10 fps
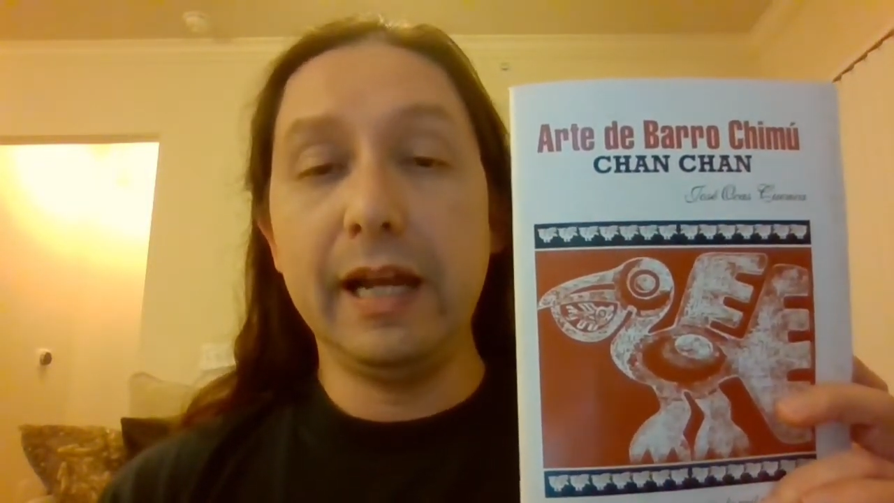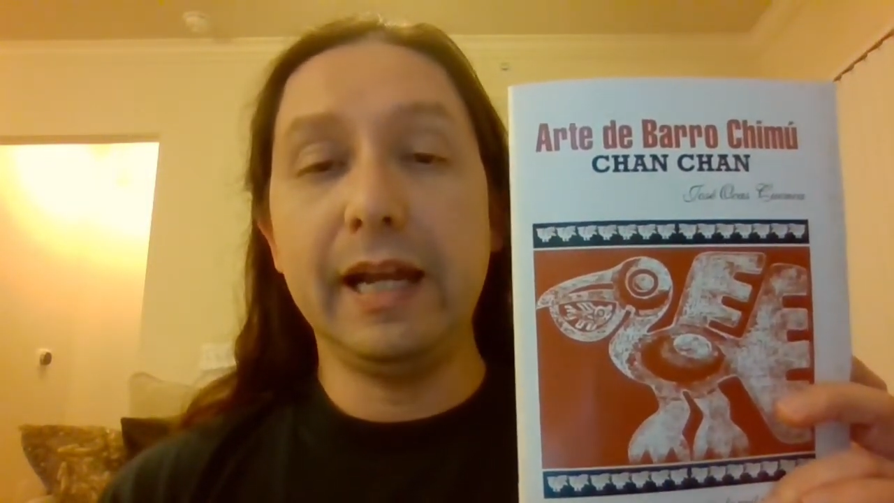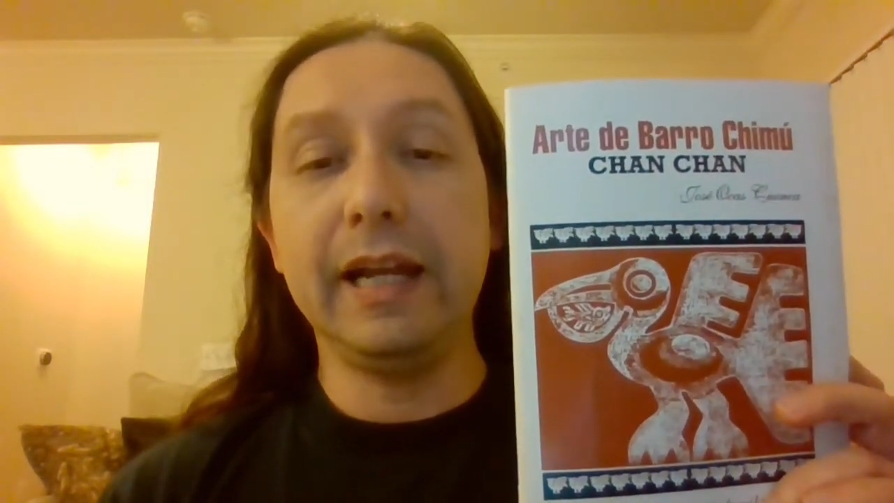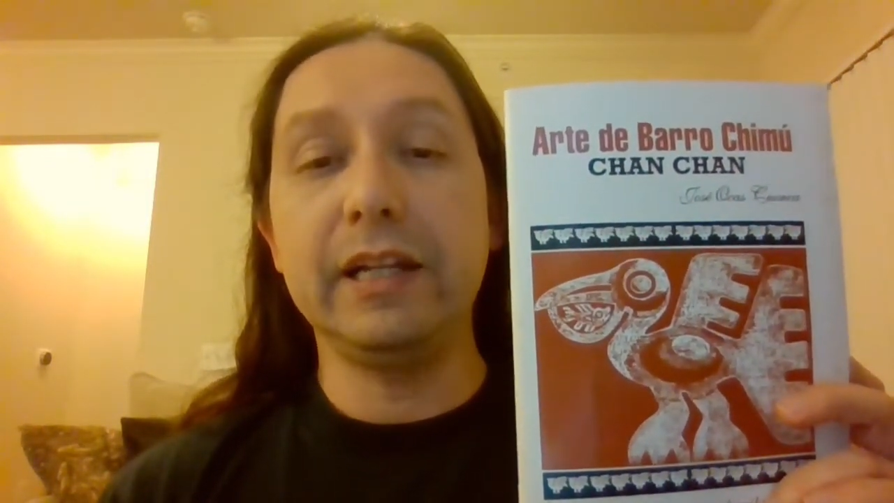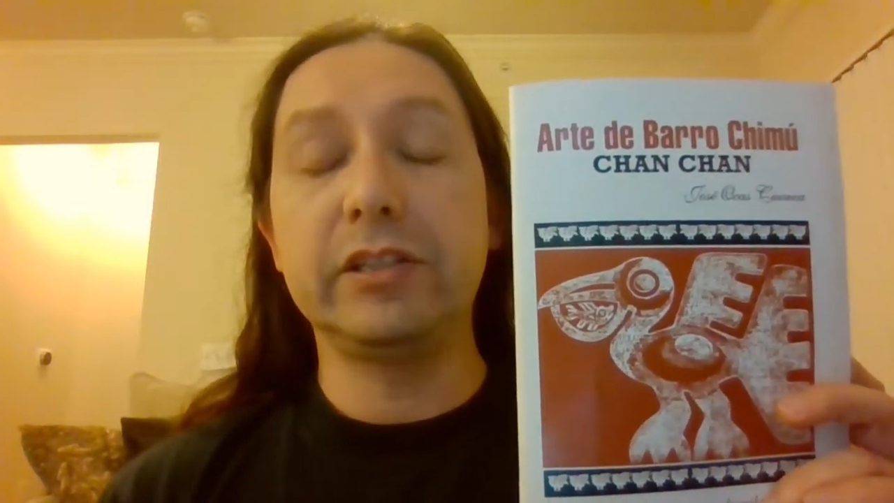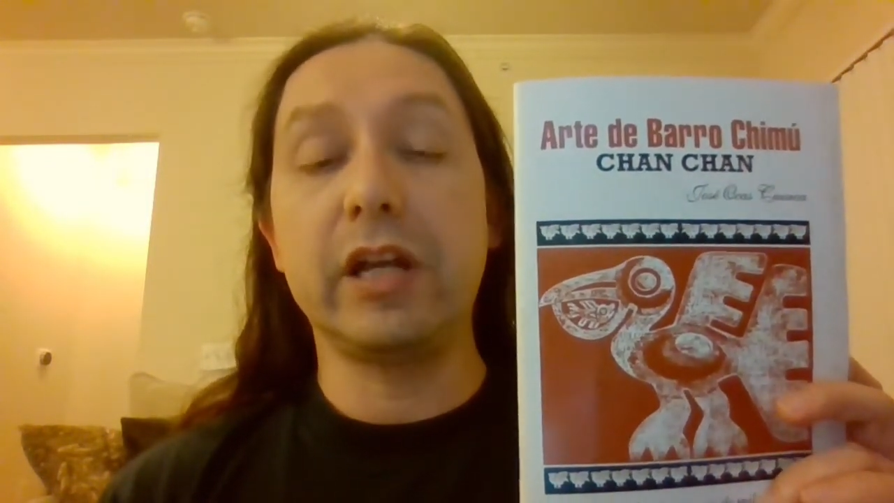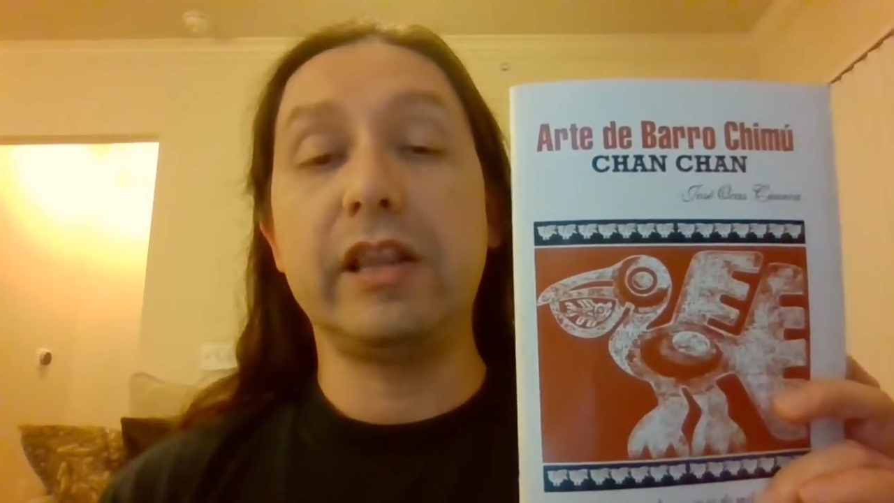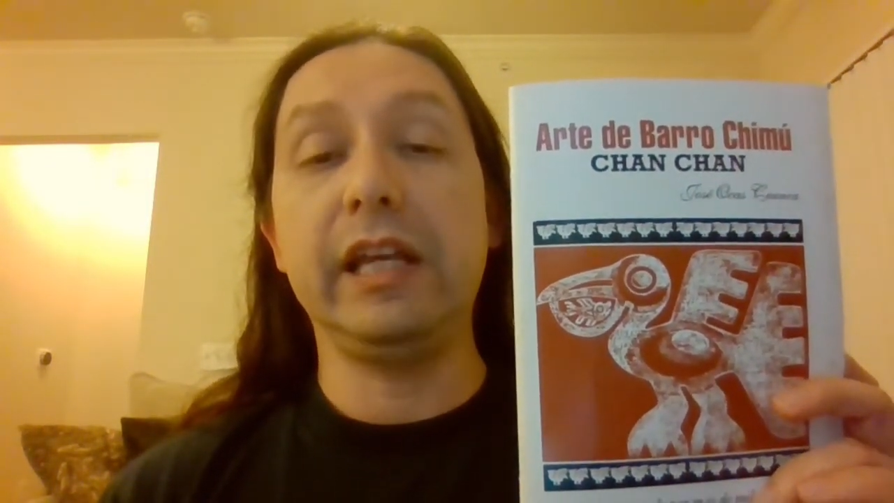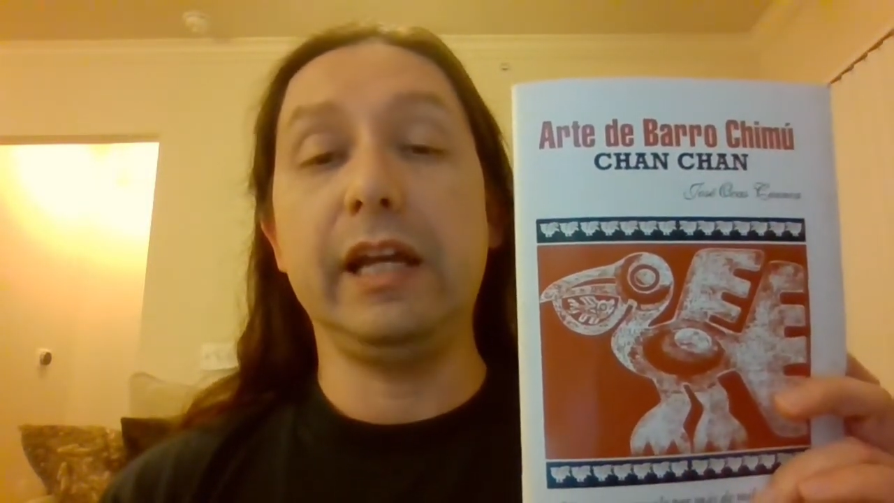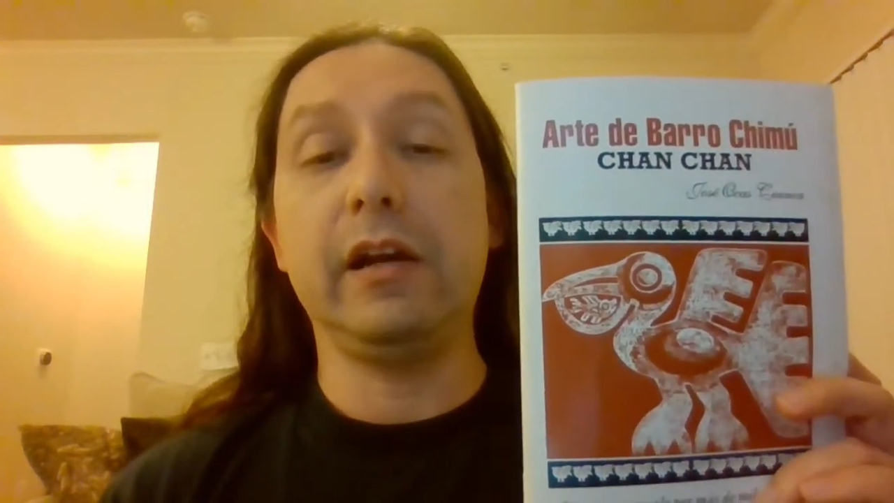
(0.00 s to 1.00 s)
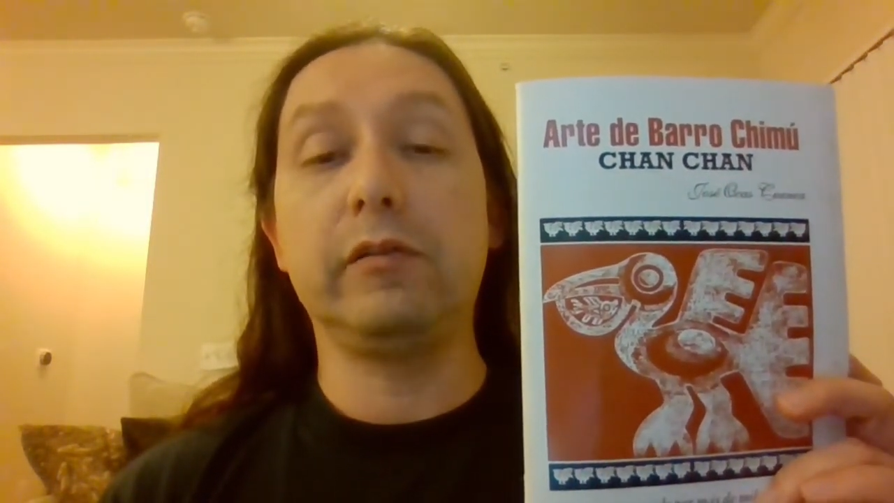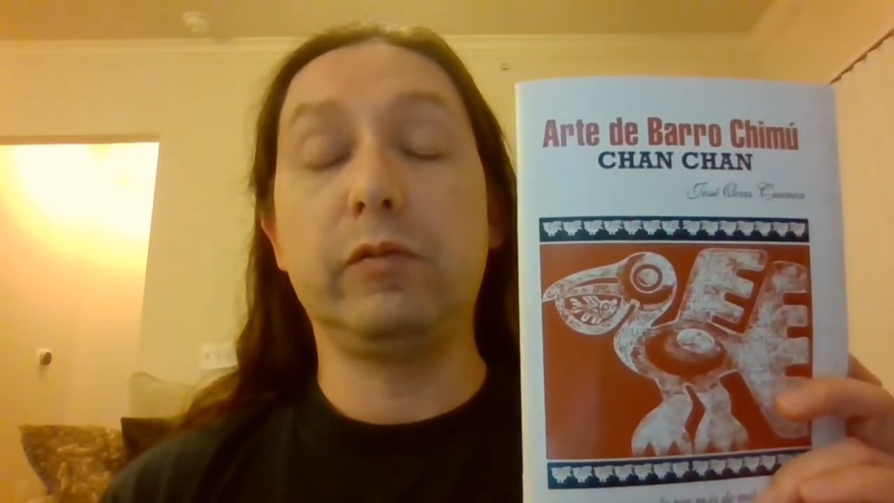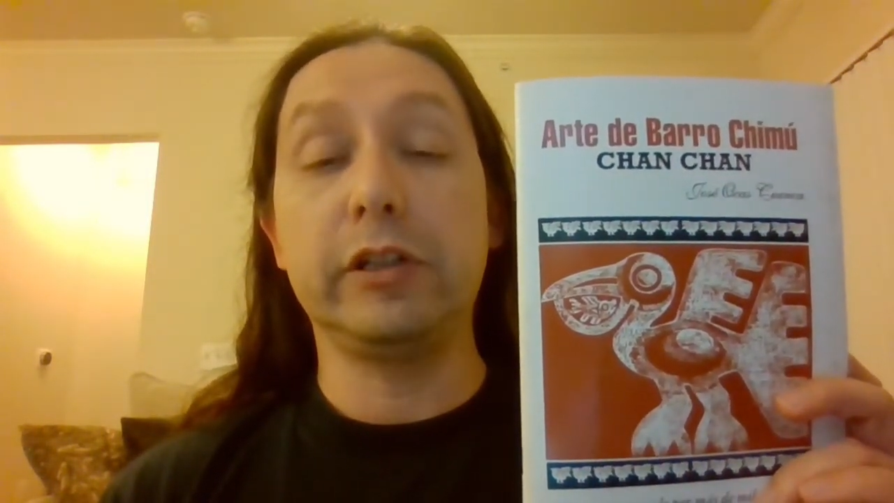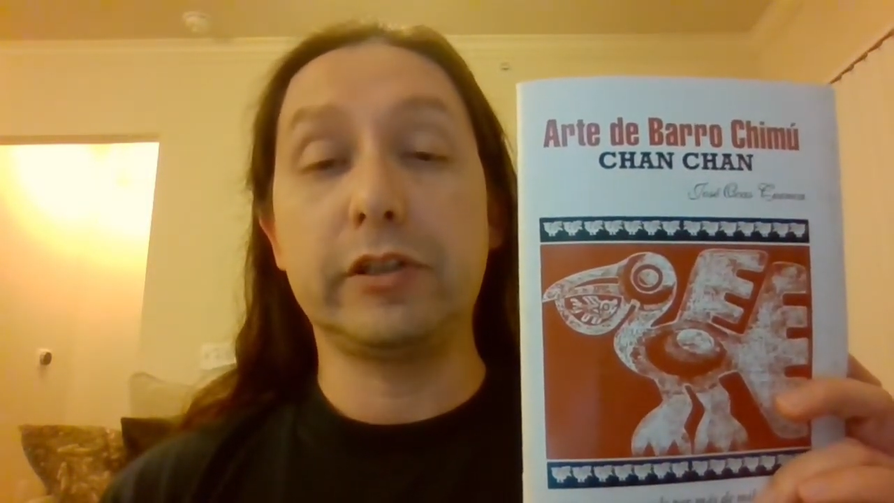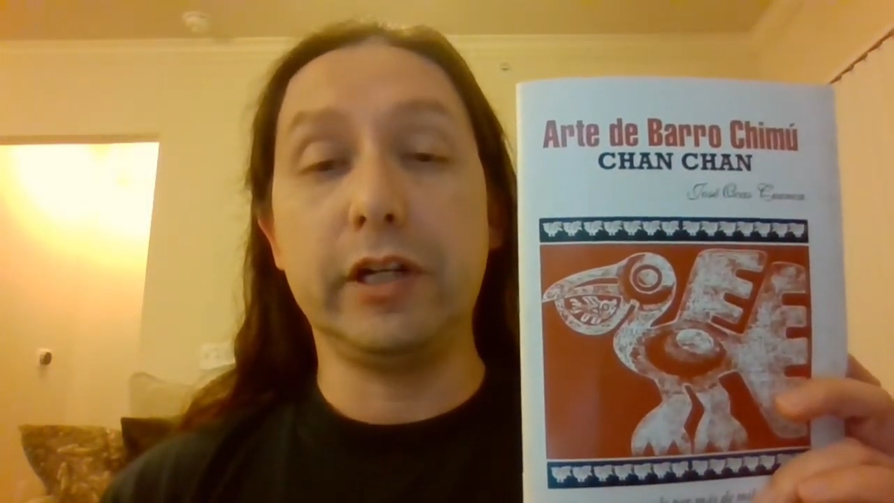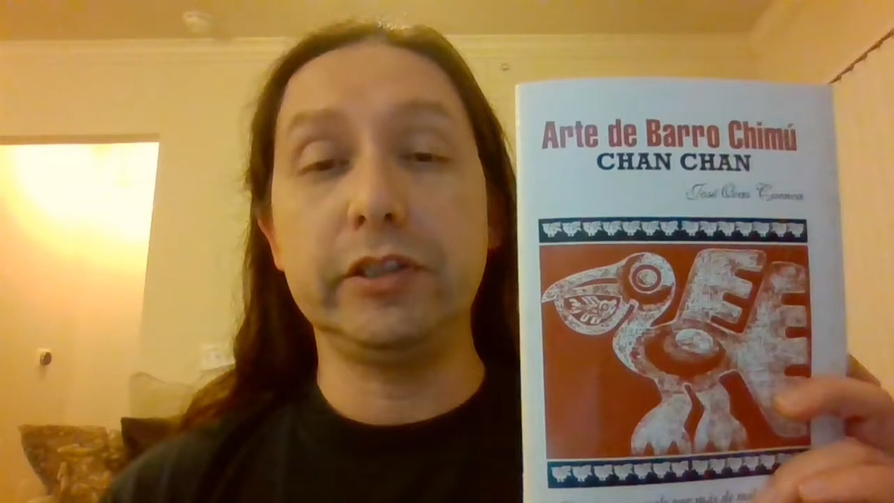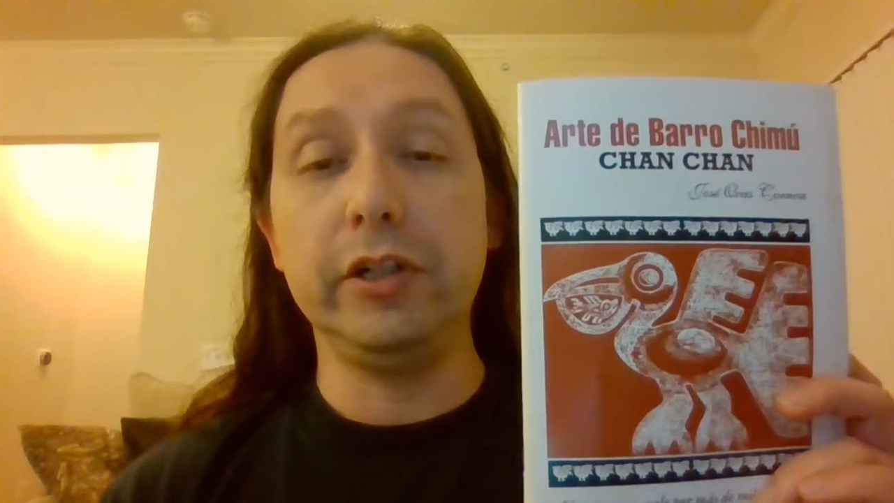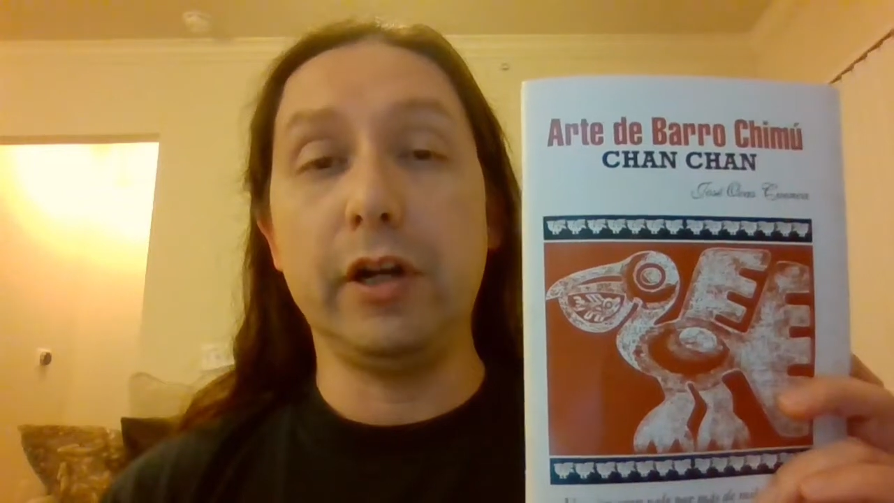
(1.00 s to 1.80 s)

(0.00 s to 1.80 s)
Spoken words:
is the discussion